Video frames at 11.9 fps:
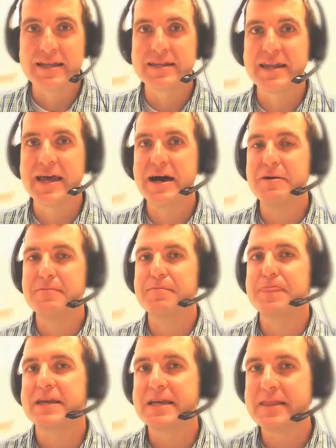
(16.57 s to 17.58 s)
Now,
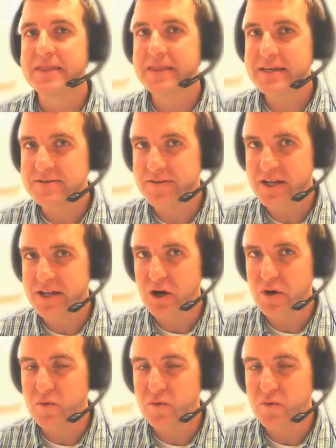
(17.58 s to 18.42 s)
in this video,